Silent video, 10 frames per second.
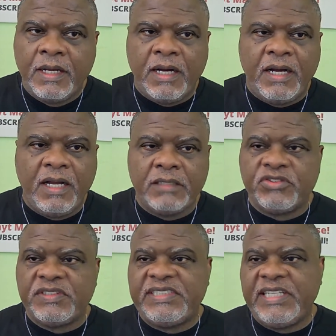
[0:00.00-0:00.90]

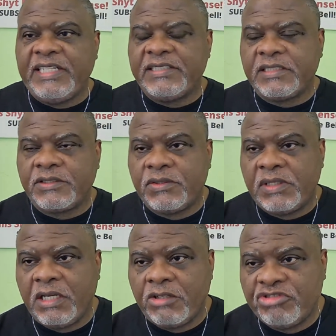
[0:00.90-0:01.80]
100 days ago,
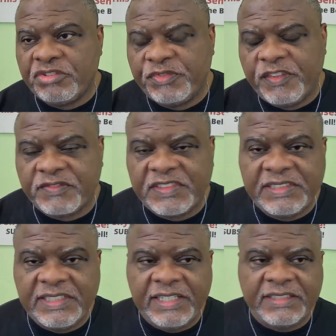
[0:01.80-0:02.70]
150
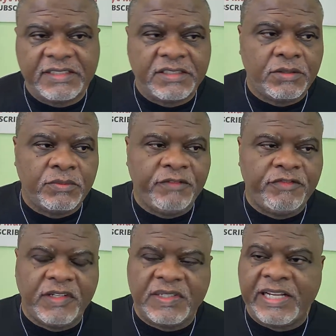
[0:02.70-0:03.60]
days ago, we
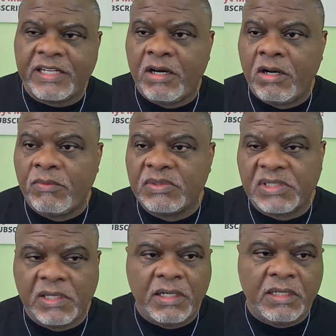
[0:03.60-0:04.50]
felt like all was
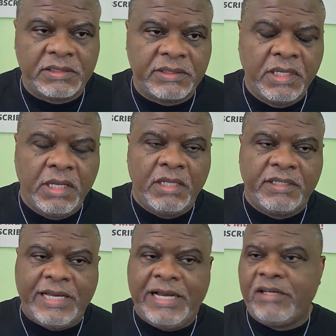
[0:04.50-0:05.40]
lost.
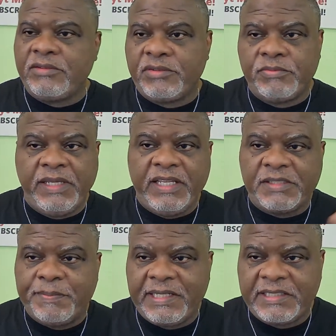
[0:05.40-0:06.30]
The House we
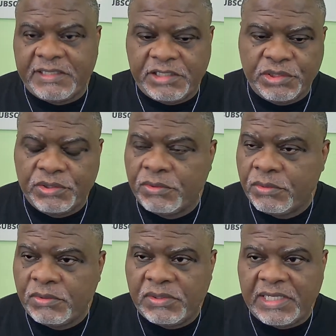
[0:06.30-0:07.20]
expected to
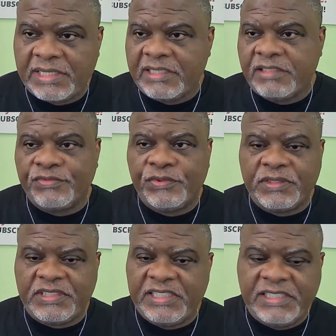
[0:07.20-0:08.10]
lose at least
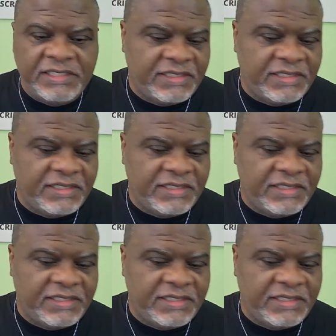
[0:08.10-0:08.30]
14